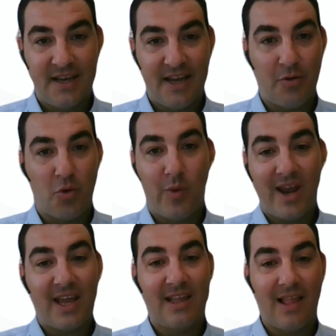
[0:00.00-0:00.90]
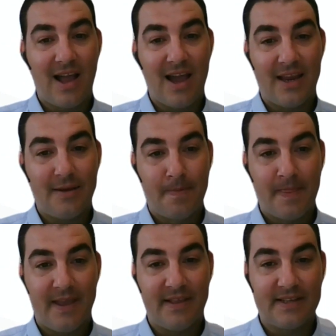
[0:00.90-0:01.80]
and they were waiting in line,
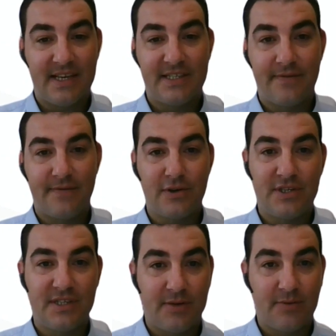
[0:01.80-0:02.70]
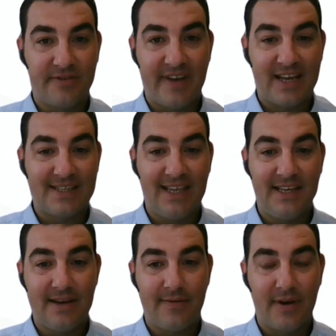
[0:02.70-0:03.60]
and the sense of urgency was vastly
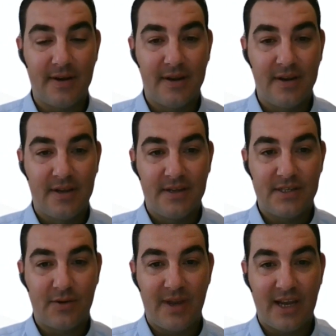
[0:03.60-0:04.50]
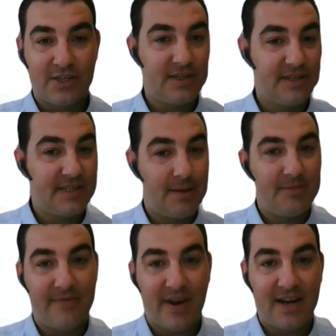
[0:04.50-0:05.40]
different. So we actually
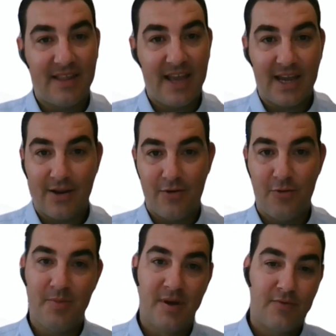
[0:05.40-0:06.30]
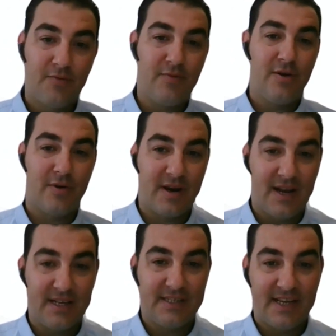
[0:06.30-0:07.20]
subdivided that group,
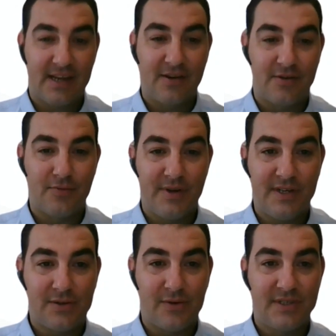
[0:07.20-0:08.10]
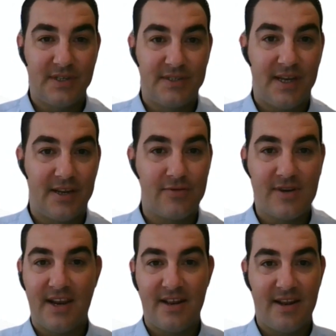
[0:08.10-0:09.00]
reorganized technical resources, and
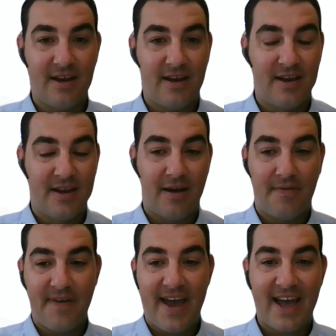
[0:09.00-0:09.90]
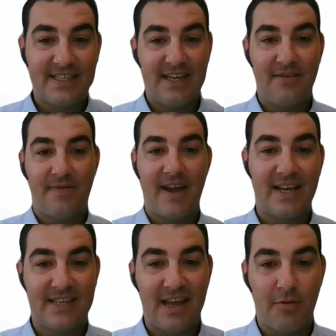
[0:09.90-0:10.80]
created a fast in,
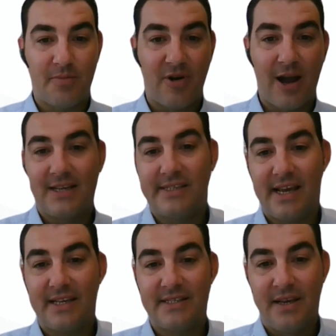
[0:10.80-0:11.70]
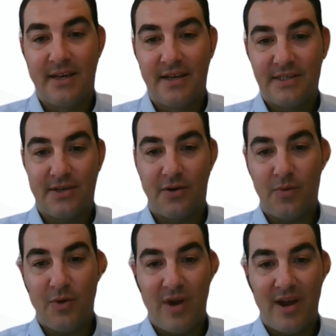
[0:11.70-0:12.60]
fast out process. So
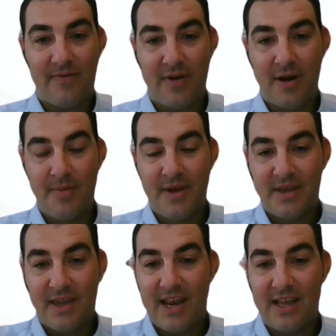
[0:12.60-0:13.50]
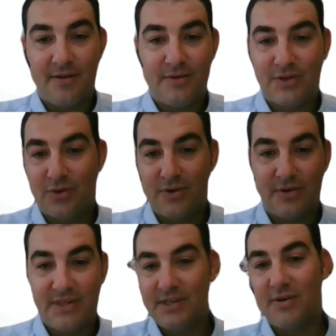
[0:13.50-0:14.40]
we went from getting those
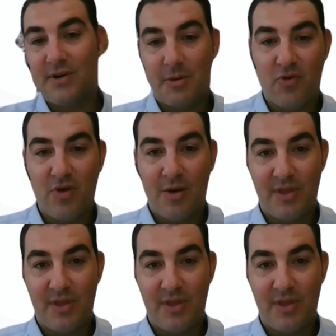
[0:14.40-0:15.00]
orders and turning them around